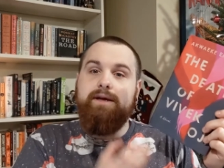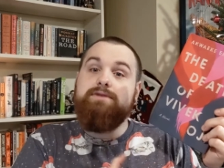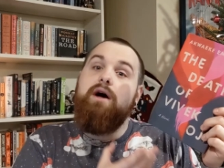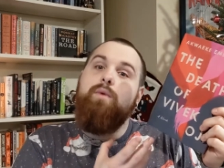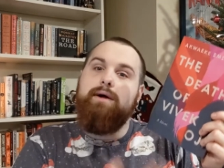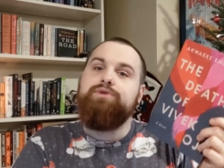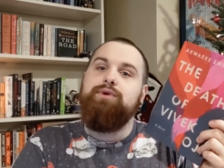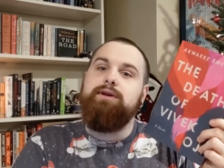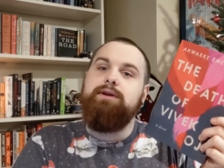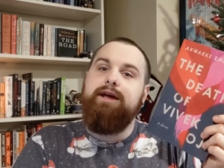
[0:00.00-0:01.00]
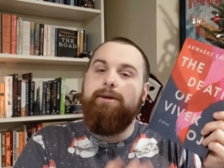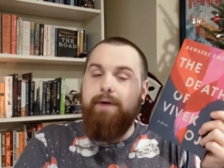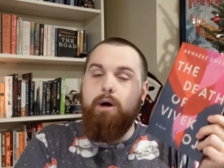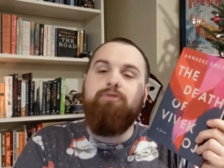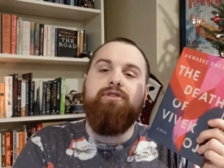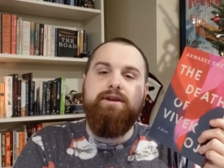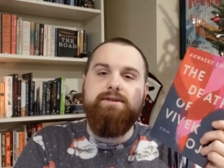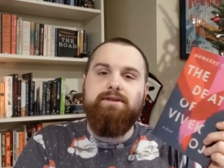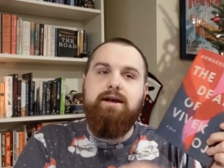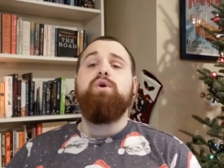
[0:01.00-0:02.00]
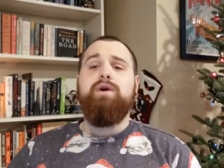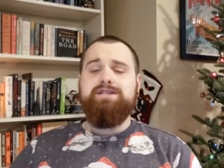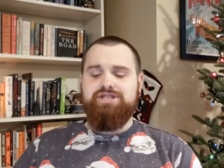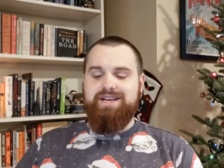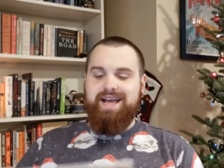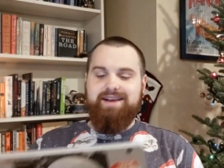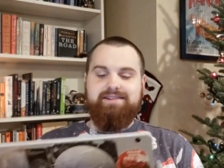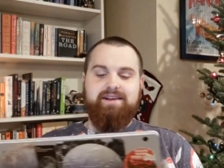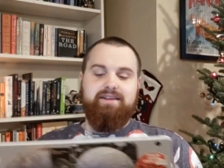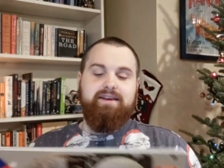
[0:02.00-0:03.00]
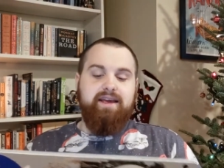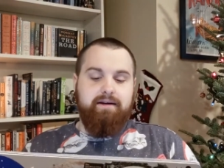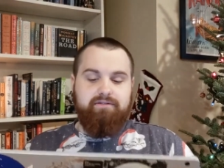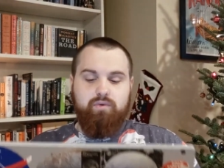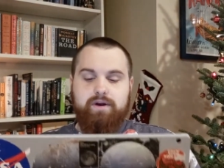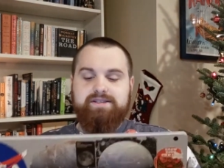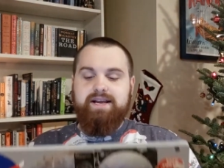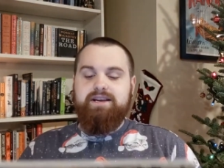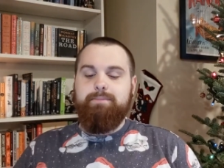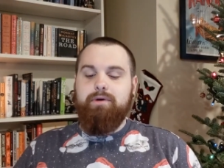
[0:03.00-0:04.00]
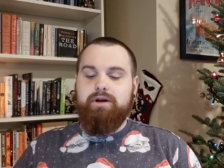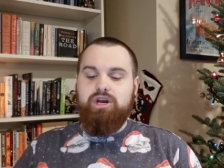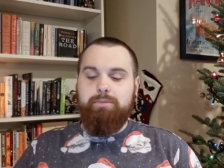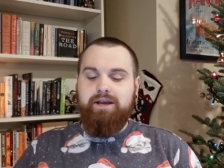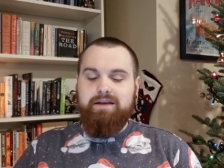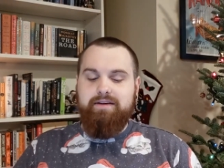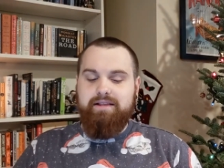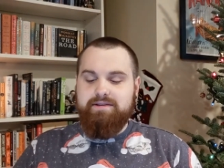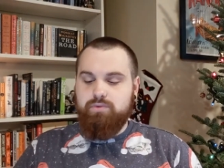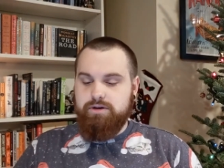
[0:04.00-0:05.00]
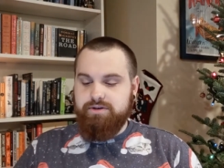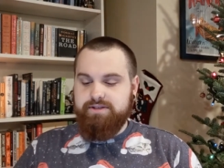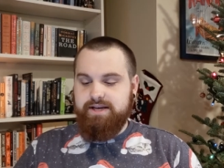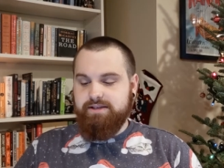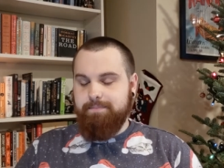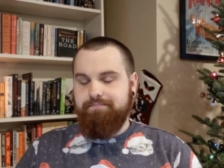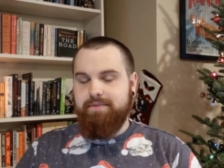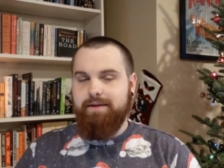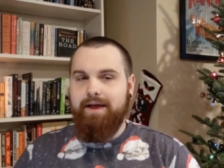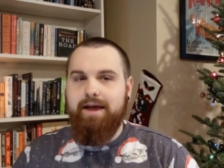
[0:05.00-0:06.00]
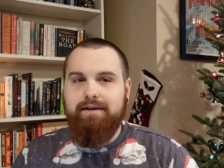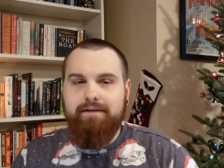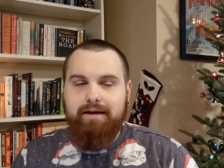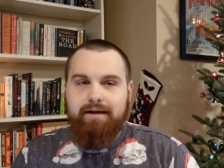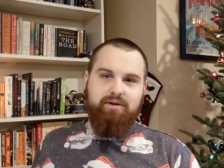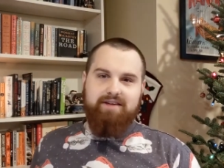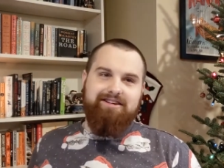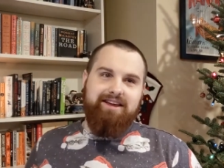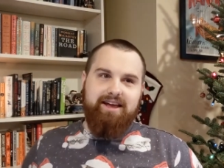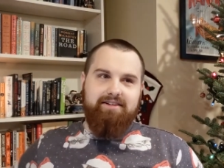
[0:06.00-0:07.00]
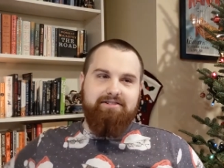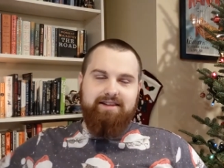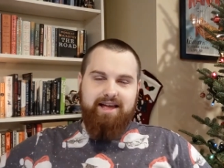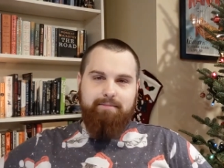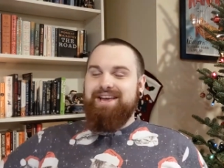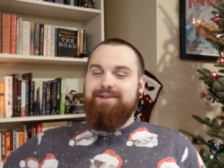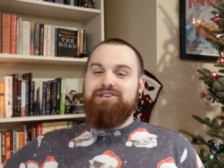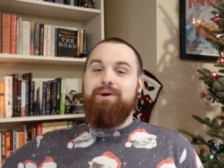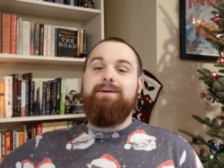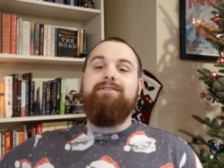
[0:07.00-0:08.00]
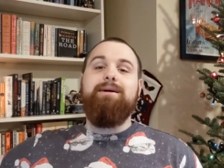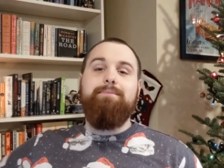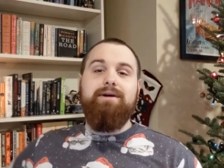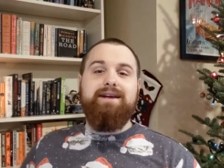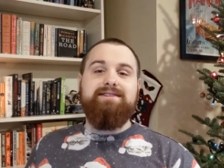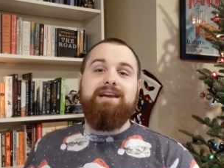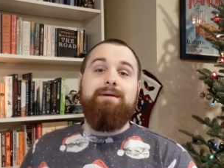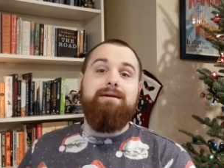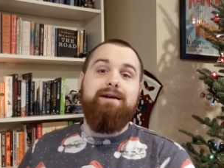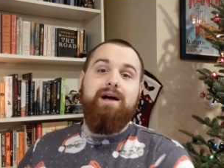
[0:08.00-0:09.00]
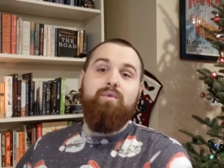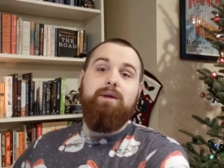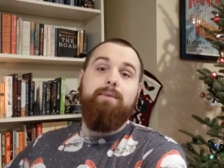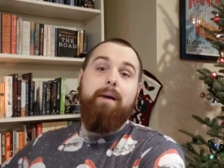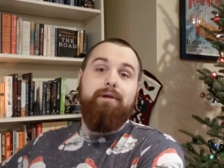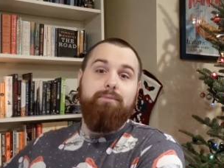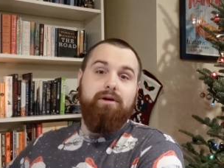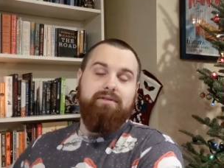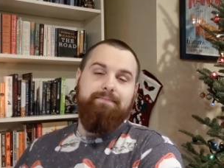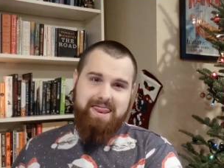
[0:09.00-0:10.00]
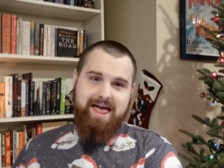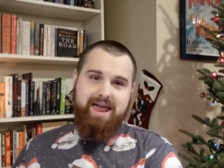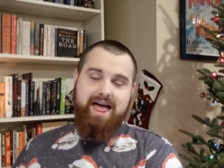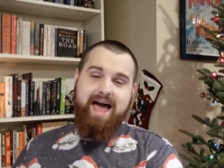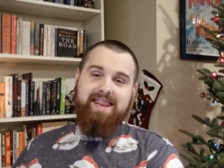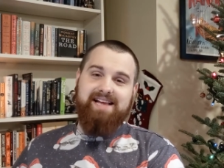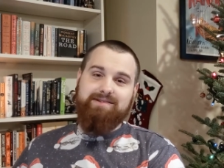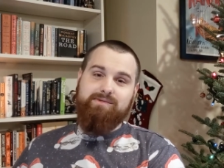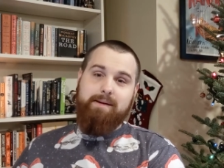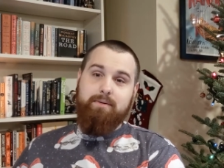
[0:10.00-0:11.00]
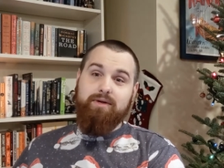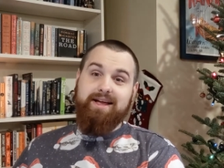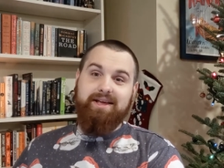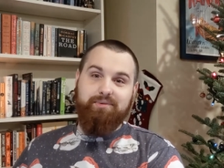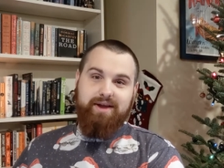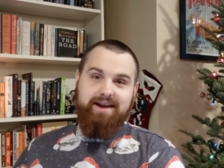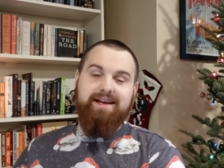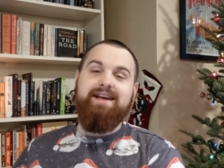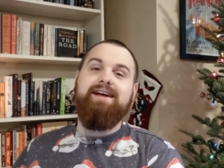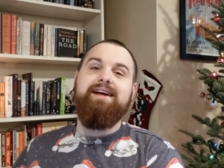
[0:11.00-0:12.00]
because of how well it's written and how powerful it is. Question eight, the gift. What is an indie book you'll be giving this winter season? And I don't give indie gifts. Usually when I'm giving a book, it's gonna be a really popular book that I think someone might be more likely to read.